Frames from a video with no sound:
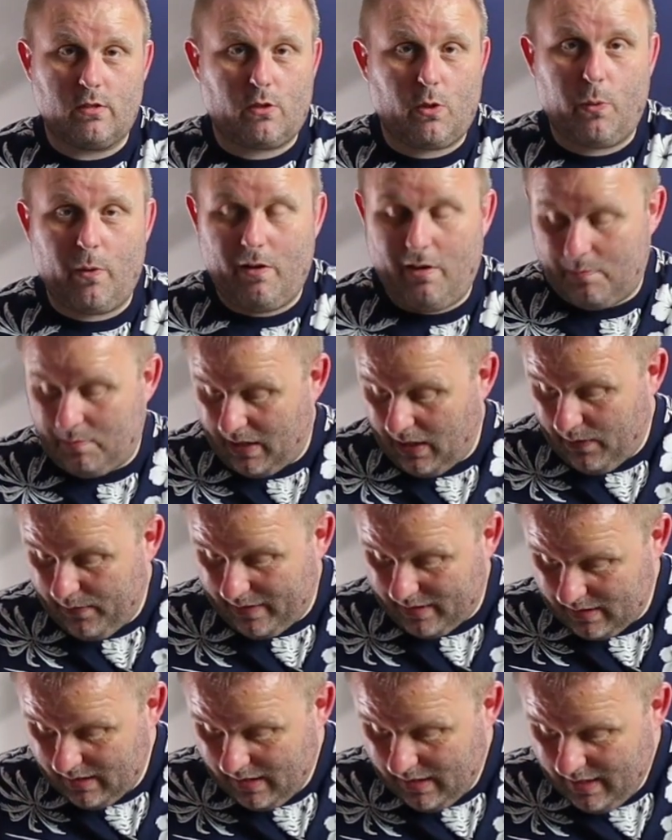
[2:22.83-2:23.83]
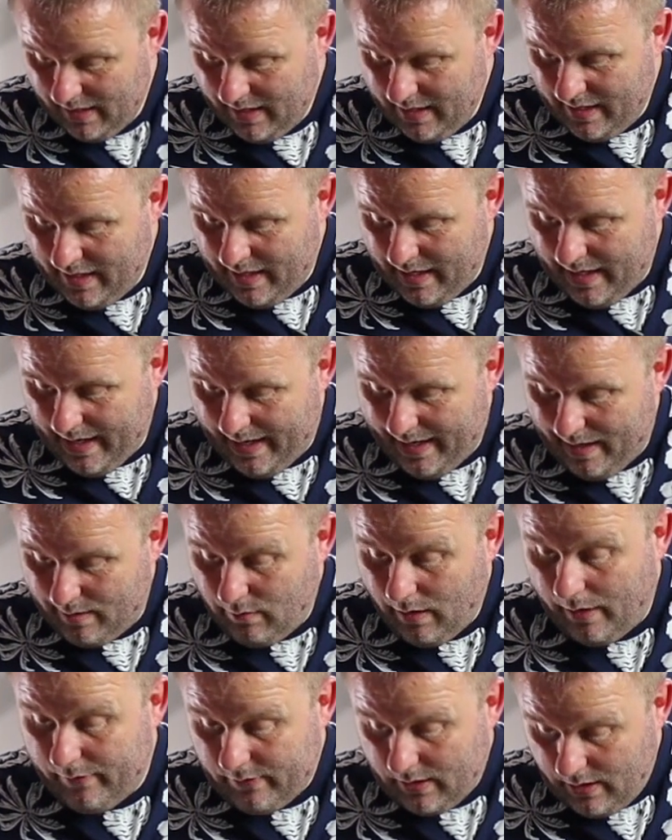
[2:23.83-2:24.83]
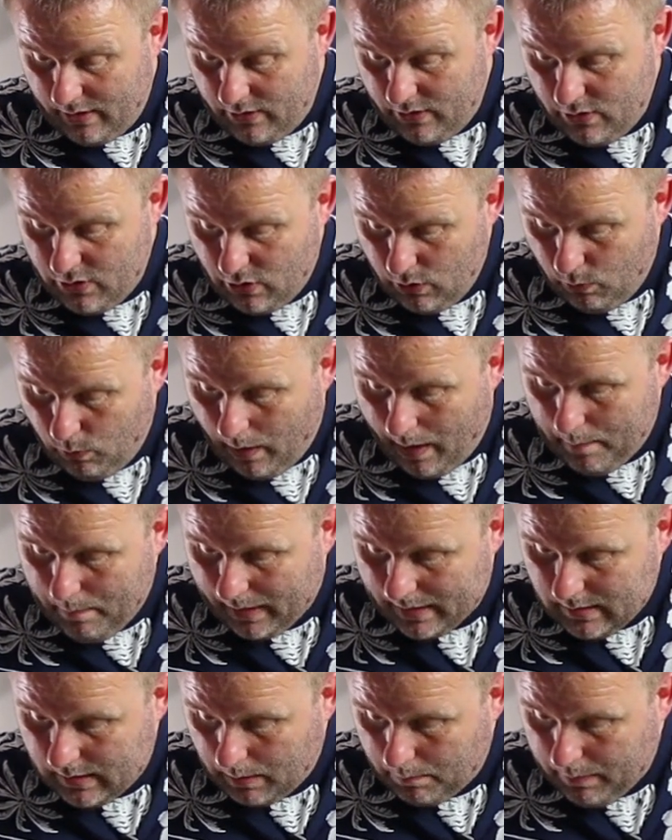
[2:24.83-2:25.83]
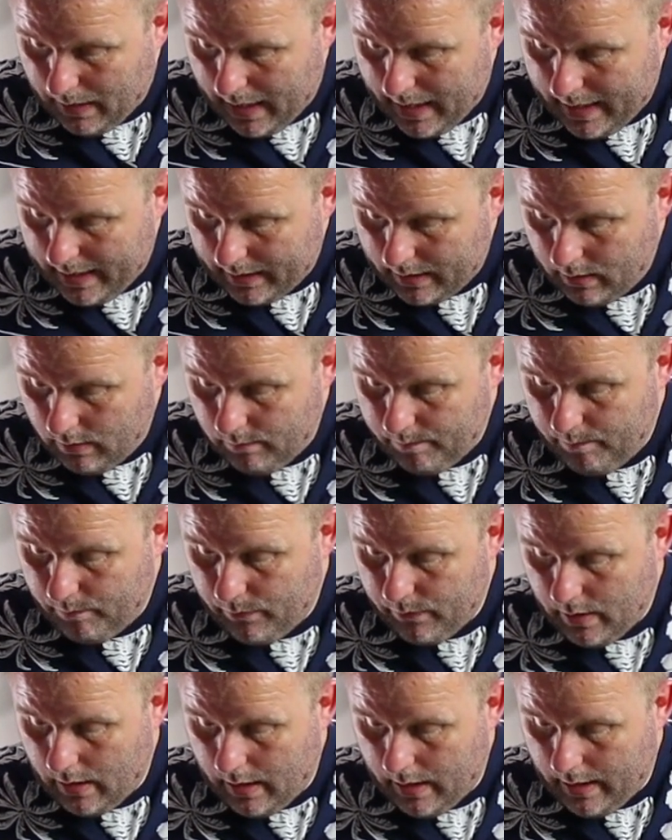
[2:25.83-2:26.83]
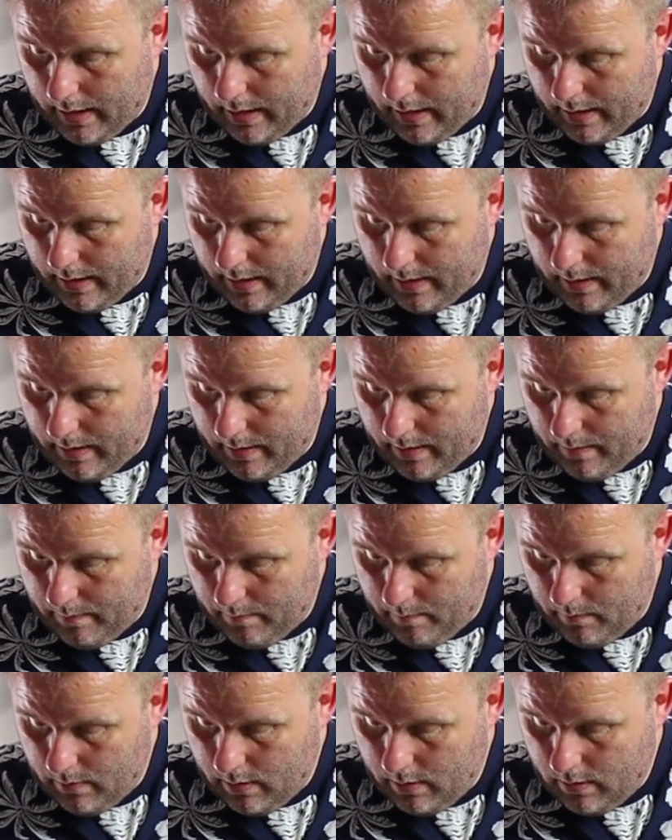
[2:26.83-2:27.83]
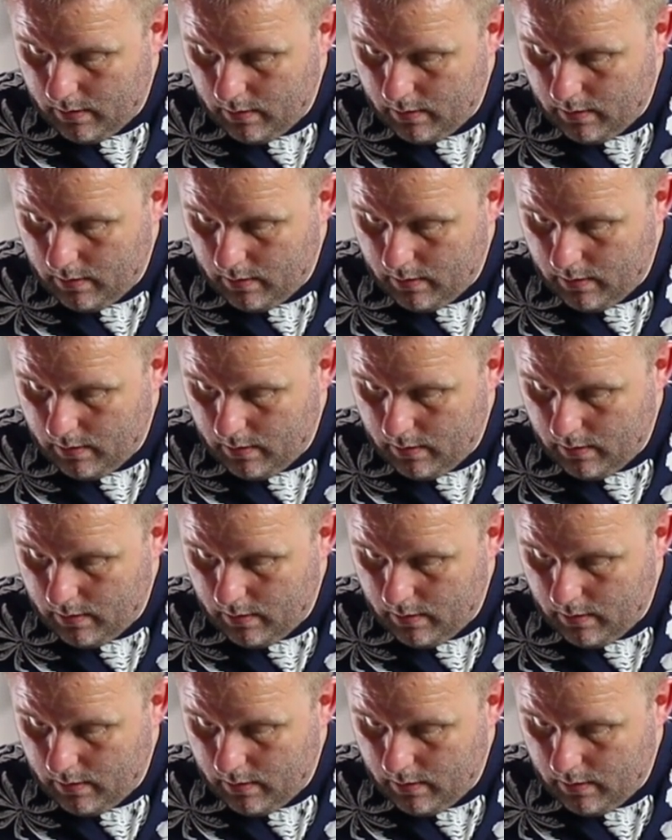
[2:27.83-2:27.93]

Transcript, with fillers: as to where I'm going. Uh, arrived in the usual white plastic bag. Um,